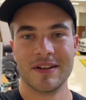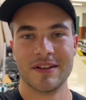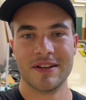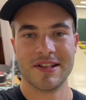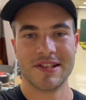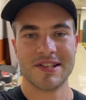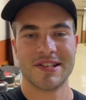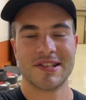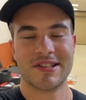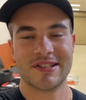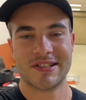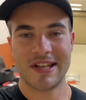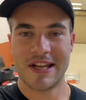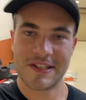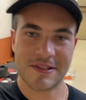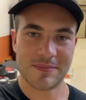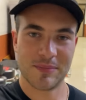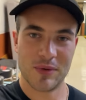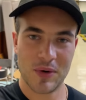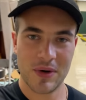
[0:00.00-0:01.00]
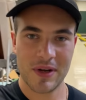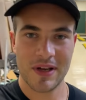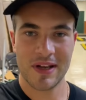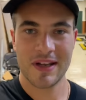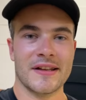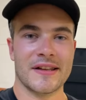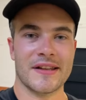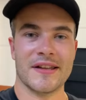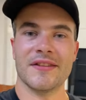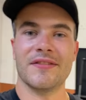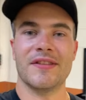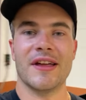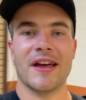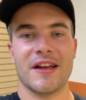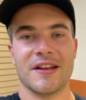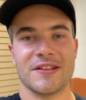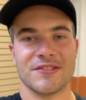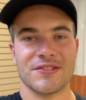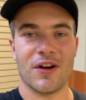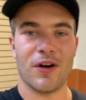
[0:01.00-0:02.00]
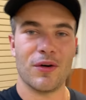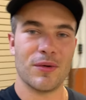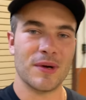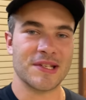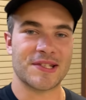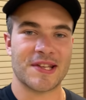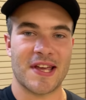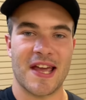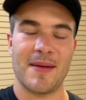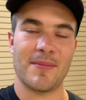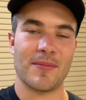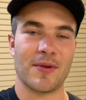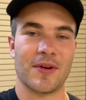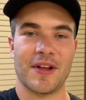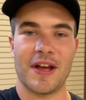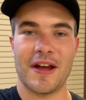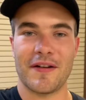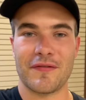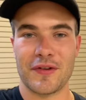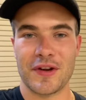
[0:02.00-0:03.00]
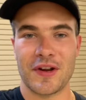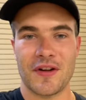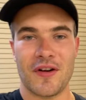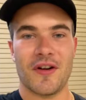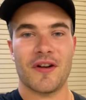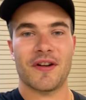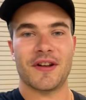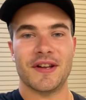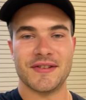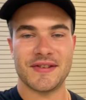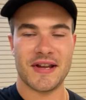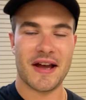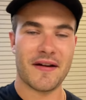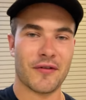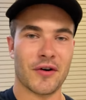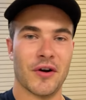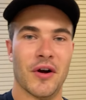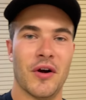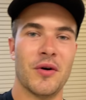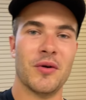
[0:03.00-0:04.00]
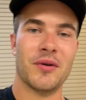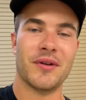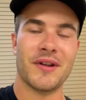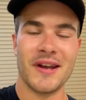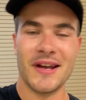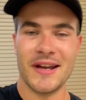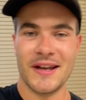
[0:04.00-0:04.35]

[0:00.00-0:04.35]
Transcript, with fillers: This stance boy, kid that has always cambered every car he's ever owned,